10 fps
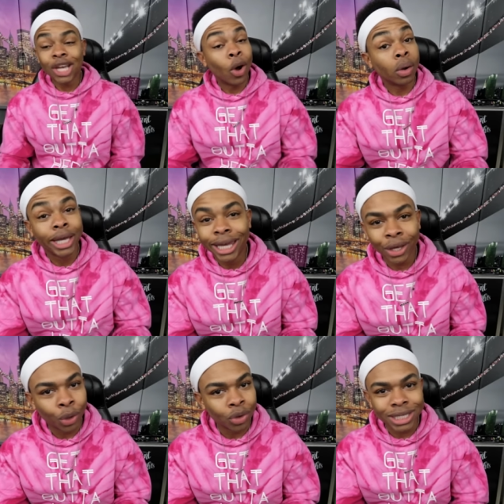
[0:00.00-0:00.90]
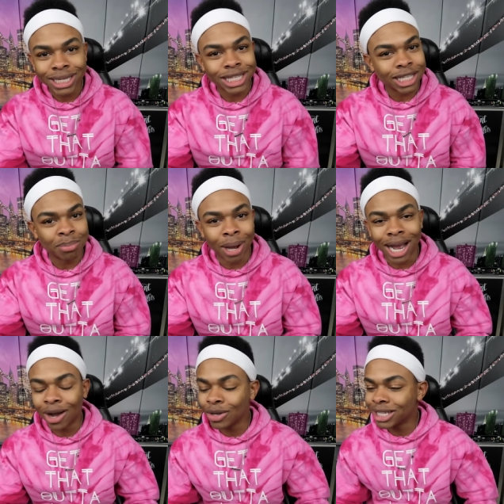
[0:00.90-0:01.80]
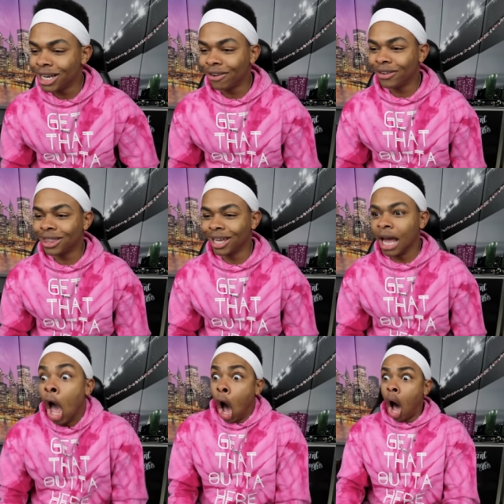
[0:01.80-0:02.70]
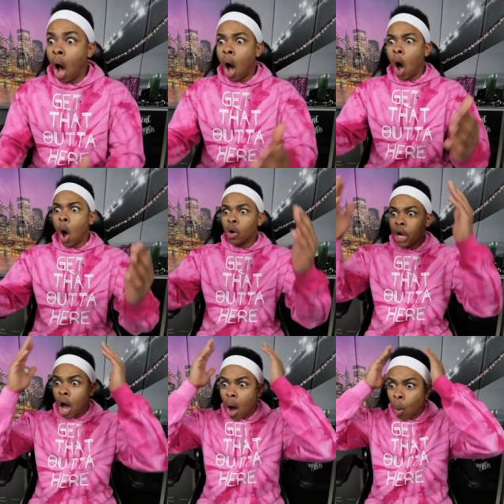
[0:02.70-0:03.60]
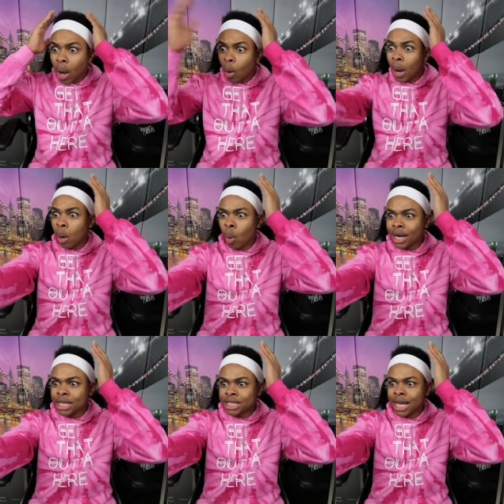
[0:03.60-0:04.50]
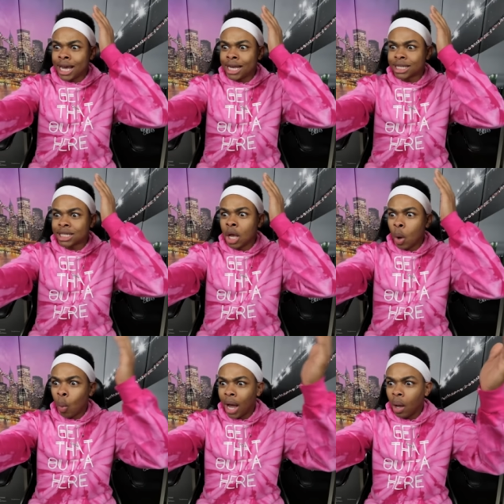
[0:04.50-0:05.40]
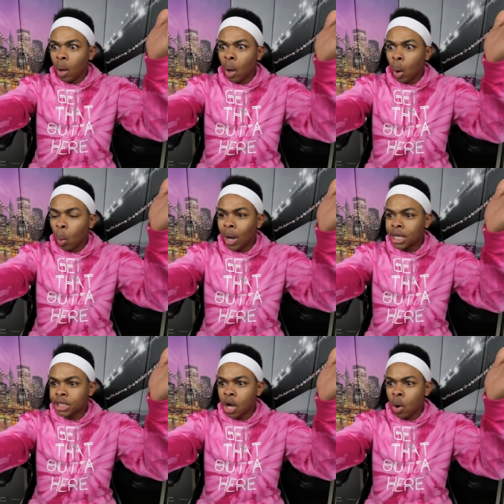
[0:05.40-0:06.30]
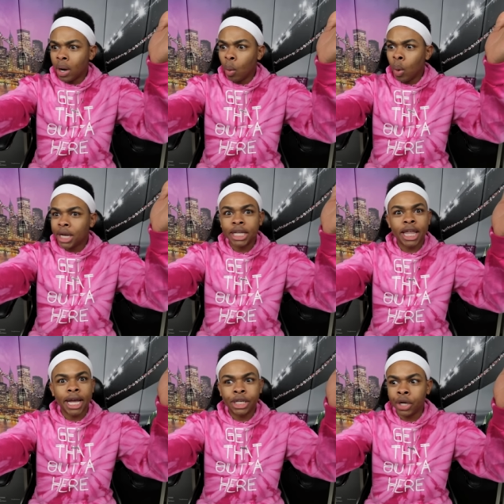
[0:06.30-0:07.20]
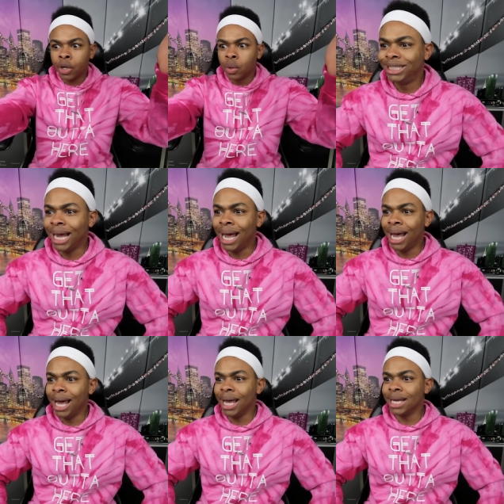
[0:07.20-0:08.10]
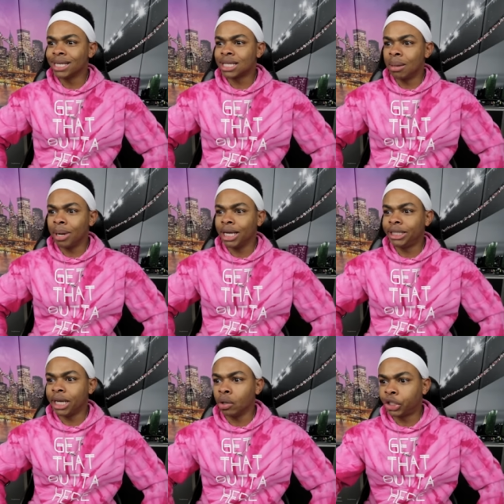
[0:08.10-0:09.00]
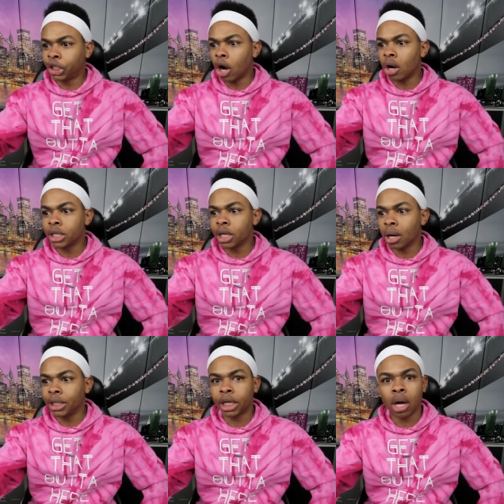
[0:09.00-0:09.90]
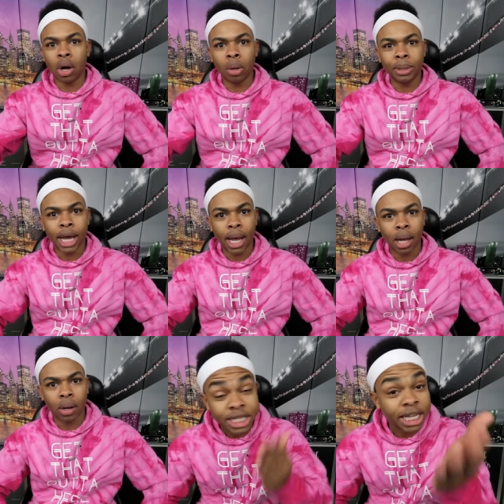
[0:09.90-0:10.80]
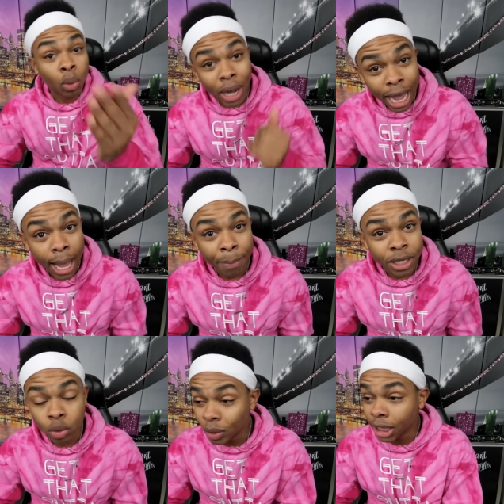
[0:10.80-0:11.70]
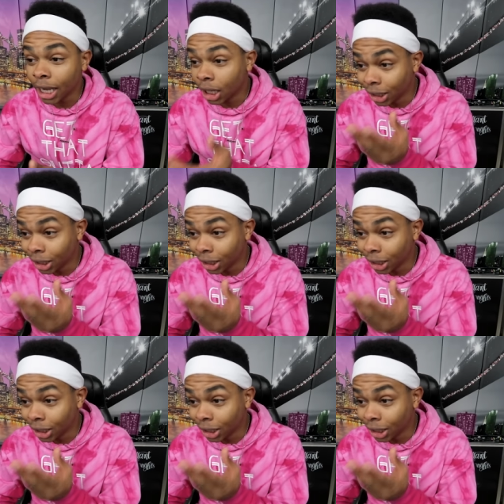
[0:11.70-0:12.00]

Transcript: all giggles and smiles and everything. Oh no, what, wait, what is this? What? what did they do? Dang, somebody tell Charizard to calm down. See what happens when like